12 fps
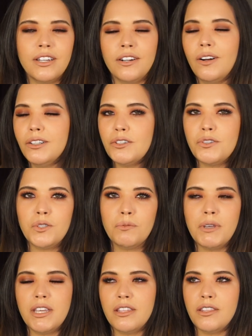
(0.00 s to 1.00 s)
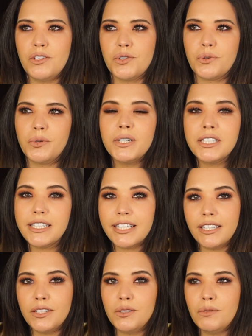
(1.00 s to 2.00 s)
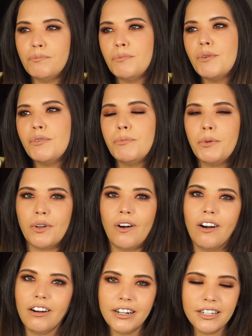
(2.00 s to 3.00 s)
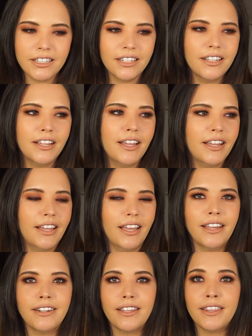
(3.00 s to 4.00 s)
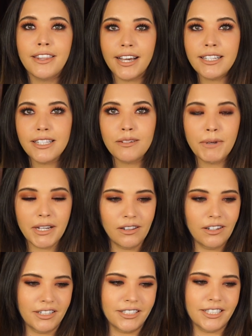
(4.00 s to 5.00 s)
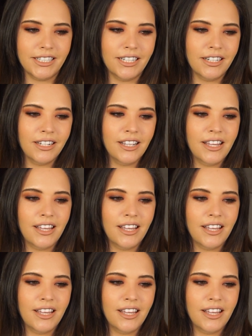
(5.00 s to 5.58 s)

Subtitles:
It all used to be in these drawers in like a little movable cart, and that's in my closet.